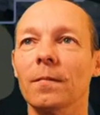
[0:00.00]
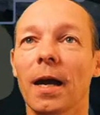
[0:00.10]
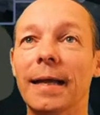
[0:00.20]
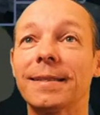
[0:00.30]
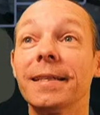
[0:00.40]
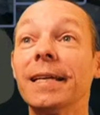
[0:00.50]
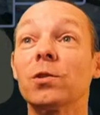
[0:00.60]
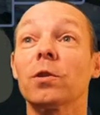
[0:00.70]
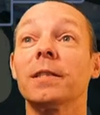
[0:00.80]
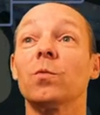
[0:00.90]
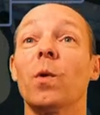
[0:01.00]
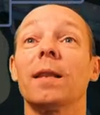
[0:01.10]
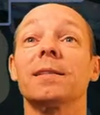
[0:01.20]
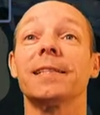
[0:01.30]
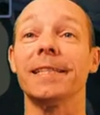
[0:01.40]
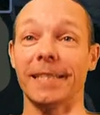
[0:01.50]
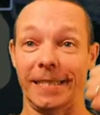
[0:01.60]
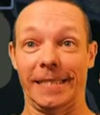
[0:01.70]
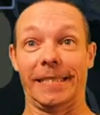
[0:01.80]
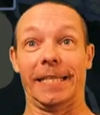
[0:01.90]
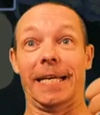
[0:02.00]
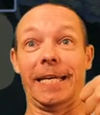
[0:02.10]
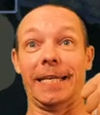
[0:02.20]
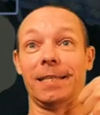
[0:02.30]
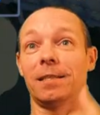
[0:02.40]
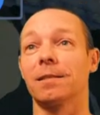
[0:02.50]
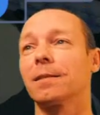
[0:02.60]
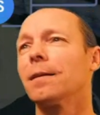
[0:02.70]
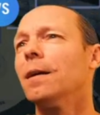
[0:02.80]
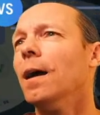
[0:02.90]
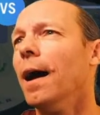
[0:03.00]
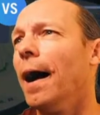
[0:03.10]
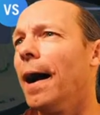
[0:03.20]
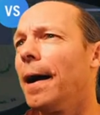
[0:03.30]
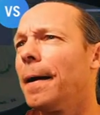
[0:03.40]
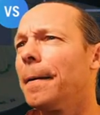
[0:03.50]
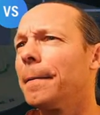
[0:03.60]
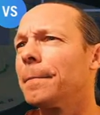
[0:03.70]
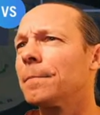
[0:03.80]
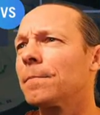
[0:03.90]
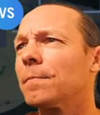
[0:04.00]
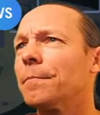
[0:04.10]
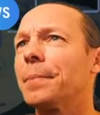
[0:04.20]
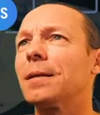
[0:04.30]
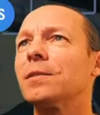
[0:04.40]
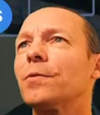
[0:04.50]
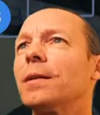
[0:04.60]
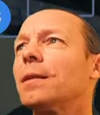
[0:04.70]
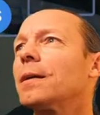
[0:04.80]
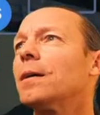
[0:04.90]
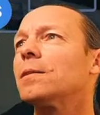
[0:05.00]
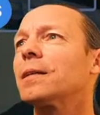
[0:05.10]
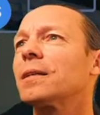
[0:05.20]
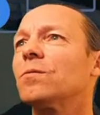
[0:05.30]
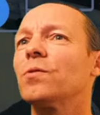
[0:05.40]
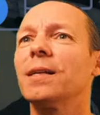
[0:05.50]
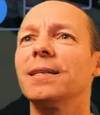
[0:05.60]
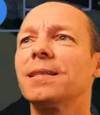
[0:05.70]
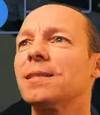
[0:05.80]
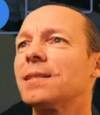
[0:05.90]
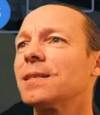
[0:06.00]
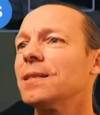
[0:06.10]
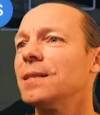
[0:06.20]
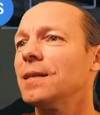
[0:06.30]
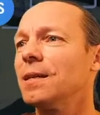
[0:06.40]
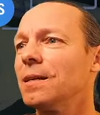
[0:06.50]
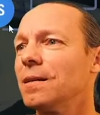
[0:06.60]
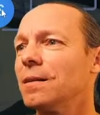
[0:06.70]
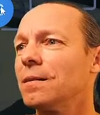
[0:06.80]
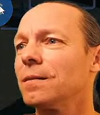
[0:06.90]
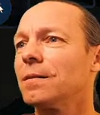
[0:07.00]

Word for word: I did, yeah, sort of did well this season. Yes. Um, but is there anything else I can really see here?